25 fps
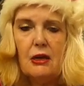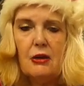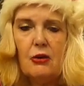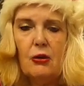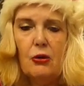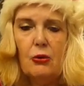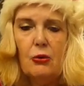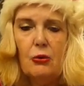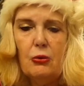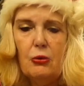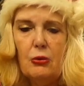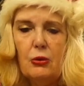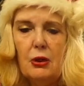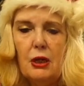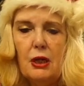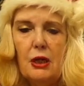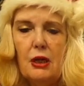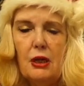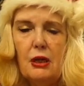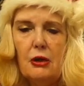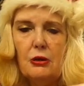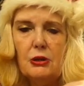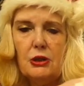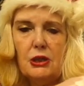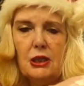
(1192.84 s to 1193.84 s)
Got all
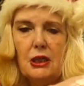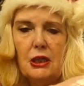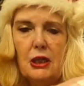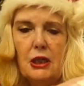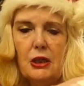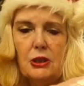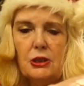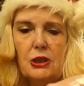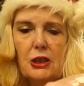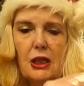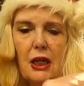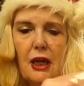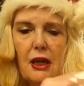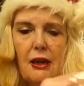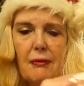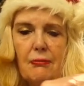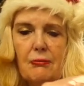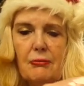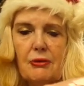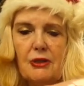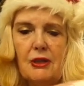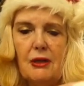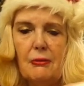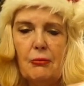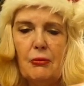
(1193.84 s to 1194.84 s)
lots and lots of
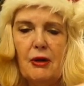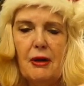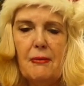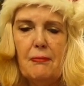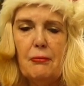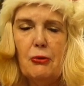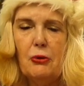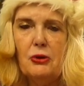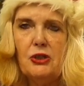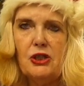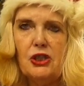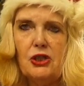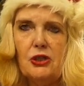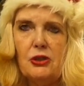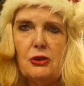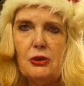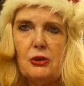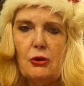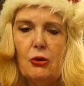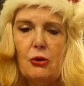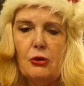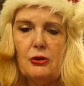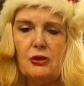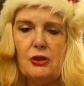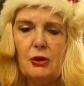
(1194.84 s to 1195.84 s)
lumps in where moisture's
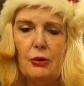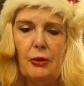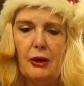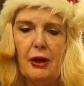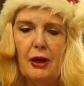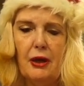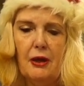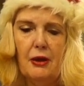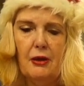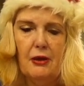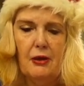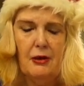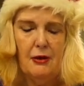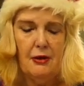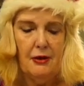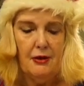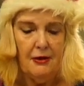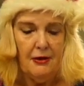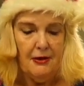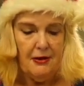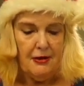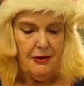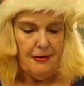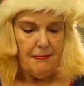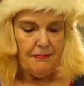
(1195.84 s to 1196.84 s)
got to it.
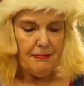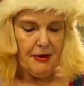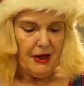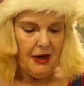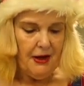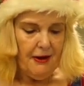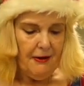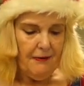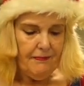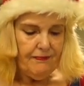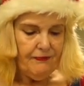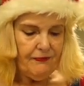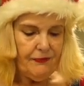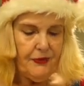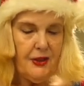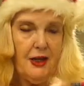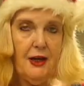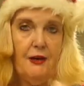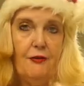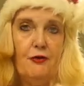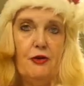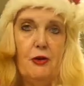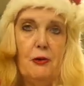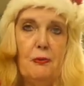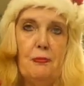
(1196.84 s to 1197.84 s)
But
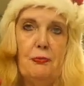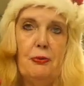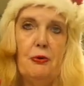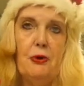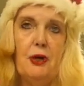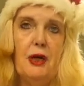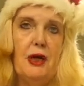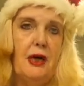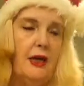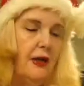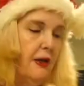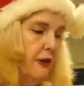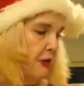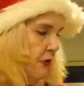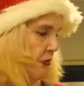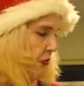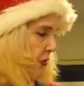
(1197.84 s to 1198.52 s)
if you put it in a